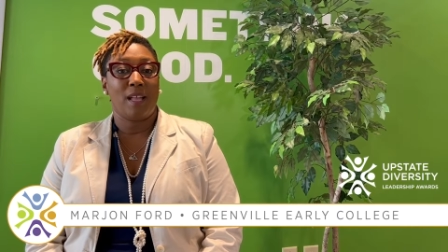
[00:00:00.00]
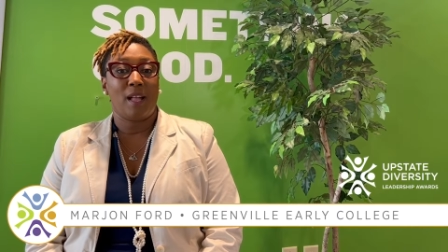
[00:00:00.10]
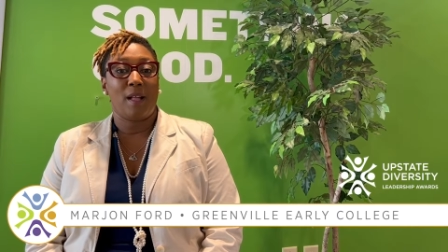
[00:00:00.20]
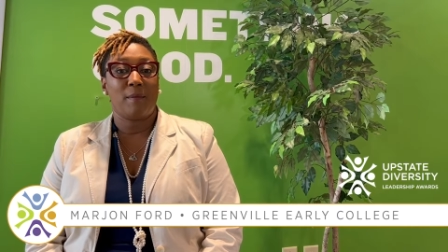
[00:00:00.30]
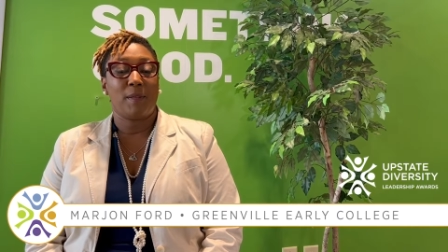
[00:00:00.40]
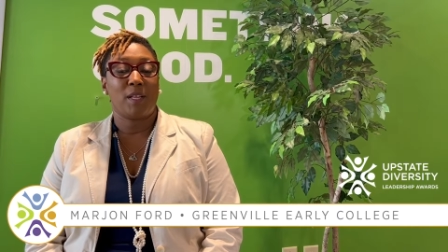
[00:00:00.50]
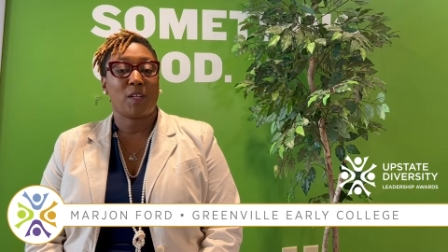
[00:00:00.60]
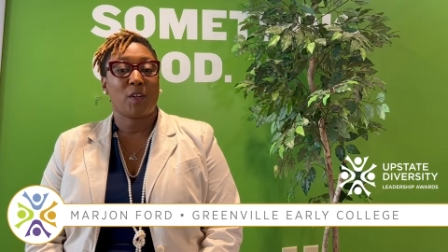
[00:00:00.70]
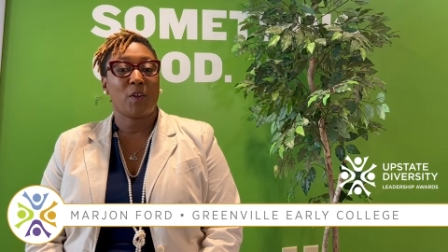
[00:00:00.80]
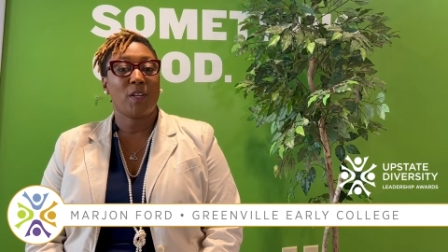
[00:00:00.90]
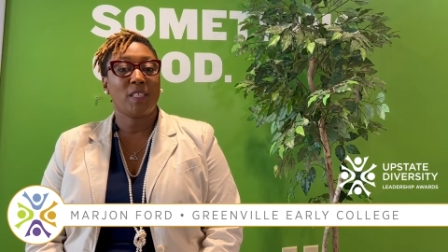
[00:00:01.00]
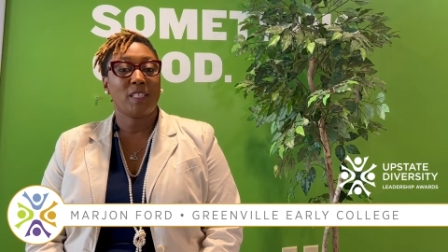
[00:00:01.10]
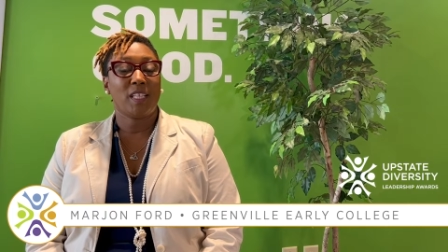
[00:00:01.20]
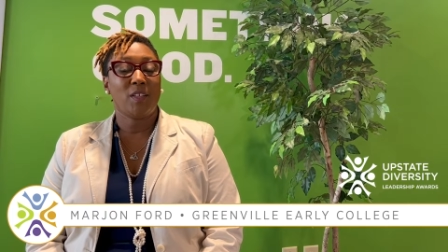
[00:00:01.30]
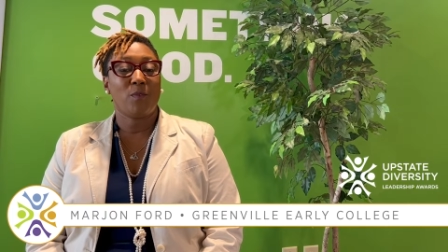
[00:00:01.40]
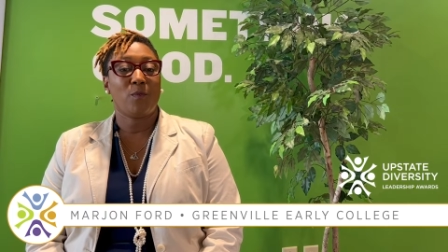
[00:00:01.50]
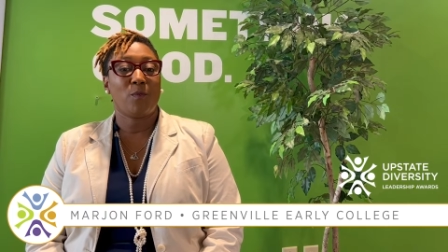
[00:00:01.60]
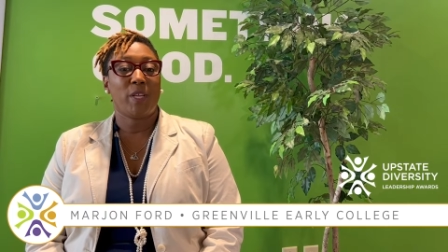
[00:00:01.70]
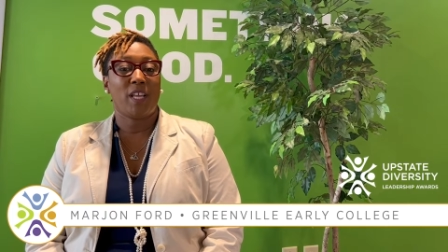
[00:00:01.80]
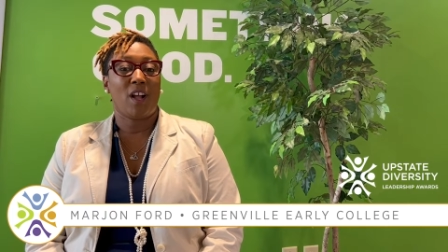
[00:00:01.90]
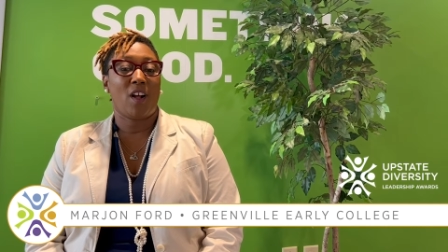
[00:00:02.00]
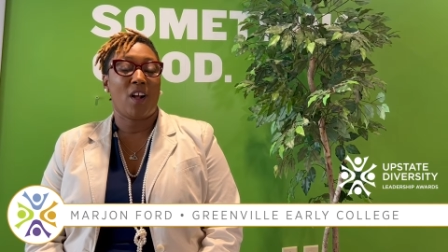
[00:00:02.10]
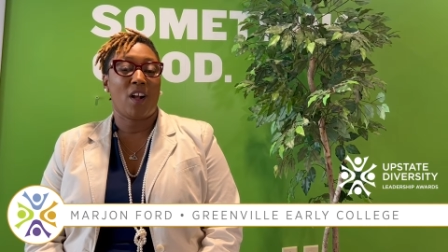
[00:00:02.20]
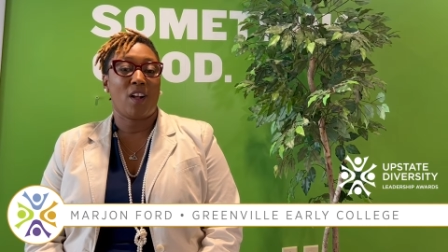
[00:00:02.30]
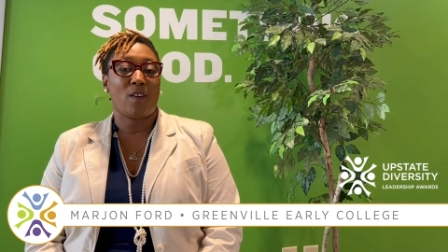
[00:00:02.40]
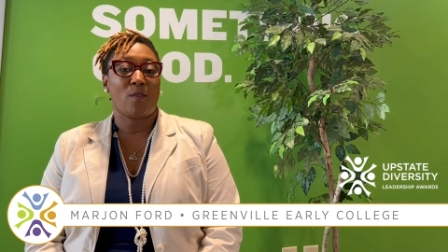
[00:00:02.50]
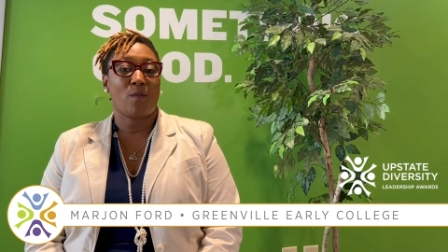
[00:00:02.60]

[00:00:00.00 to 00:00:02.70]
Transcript: Um, currently, we are